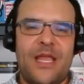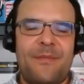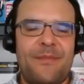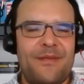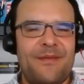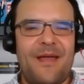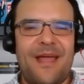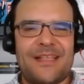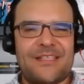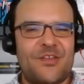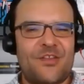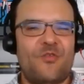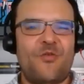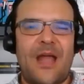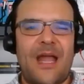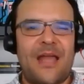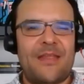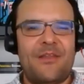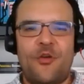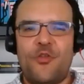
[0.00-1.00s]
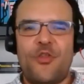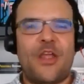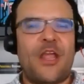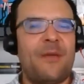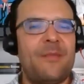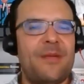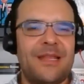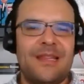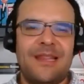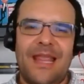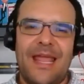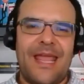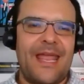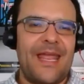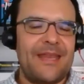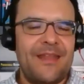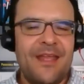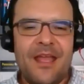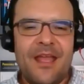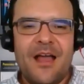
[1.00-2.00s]
I mean, that's all right. Or they come in
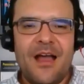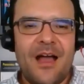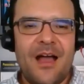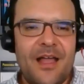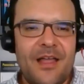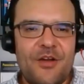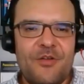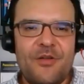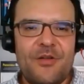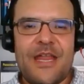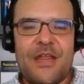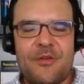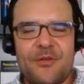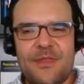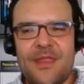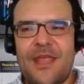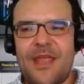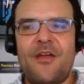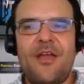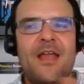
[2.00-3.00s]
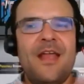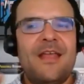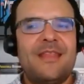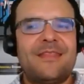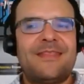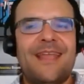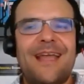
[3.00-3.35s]
late, you know, here and there.